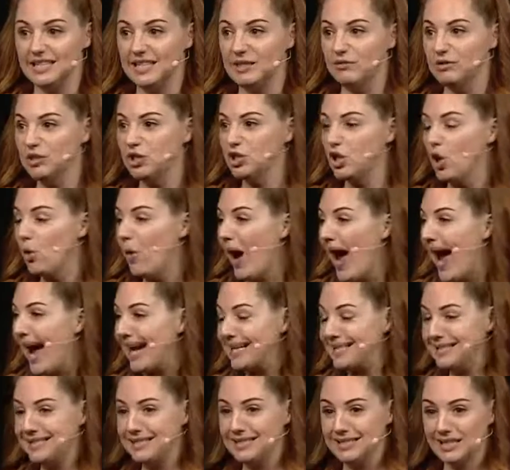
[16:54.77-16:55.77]
There is no
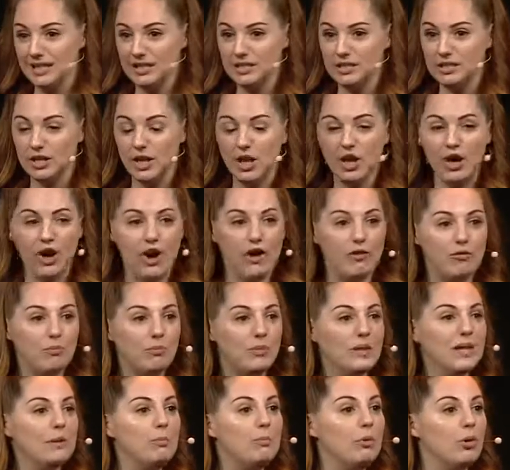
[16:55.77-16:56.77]
accident of
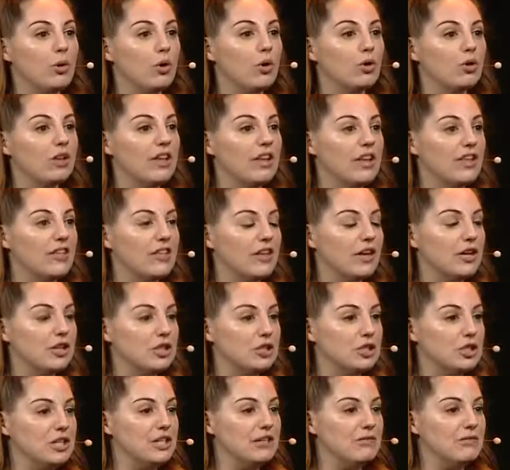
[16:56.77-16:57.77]
people that
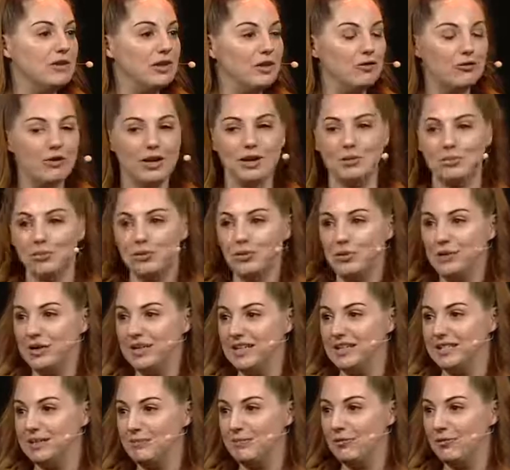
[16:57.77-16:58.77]
achieve incredible
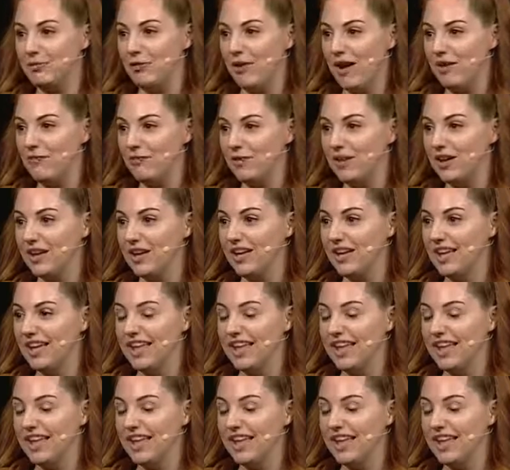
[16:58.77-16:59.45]
things in forever.